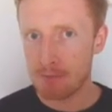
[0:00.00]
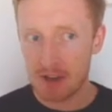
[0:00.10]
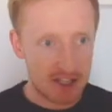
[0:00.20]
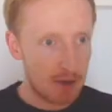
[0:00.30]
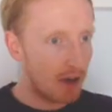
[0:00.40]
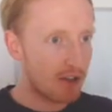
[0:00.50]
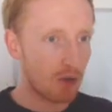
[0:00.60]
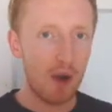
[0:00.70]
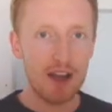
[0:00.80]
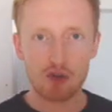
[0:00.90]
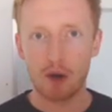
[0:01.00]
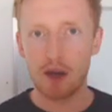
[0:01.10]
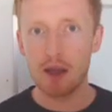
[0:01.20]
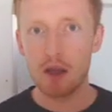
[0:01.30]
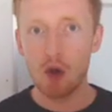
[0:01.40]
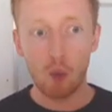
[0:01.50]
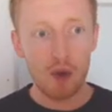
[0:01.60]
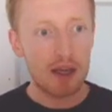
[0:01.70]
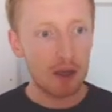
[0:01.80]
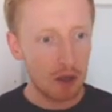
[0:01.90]
Similarly to weight training,
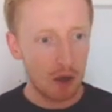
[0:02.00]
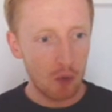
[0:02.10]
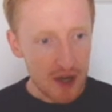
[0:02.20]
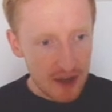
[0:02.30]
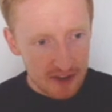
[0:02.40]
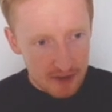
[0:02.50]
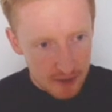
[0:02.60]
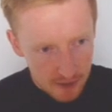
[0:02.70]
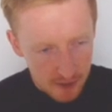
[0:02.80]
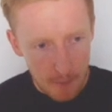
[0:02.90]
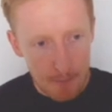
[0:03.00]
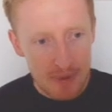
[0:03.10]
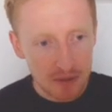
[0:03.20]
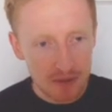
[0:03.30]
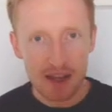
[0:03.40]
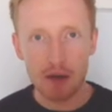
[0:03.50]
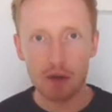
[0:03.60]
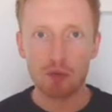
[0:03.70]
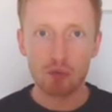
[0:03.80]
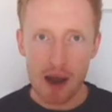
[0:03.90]
we can build
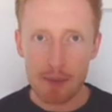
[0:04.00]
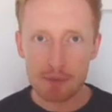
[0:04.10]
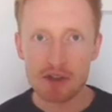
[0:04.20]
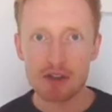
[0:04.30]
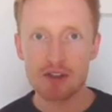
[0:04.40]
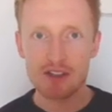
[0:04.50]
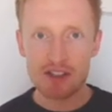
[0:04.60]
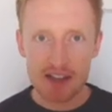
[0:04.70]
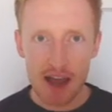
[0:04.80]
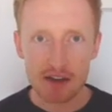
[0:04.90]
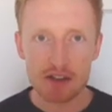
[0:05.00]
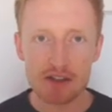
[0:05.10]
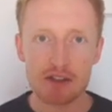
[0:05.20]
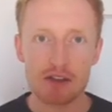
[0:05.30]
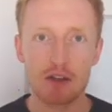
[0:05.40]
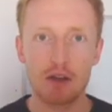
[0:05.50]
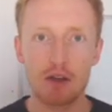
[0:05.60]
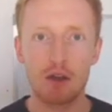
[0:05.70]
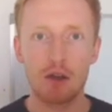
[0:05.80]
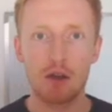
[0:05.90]
in reps, sets.
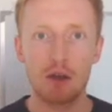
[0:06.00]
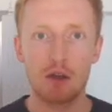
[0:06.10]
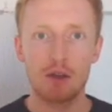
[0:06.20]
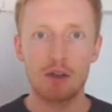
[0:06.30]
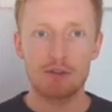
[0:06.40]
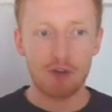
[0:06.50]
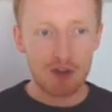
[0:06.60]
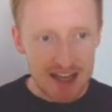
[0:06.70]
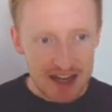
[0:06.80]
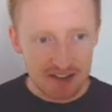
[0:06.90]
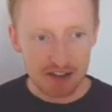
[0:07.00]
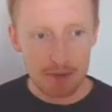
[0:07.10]
It's very easy to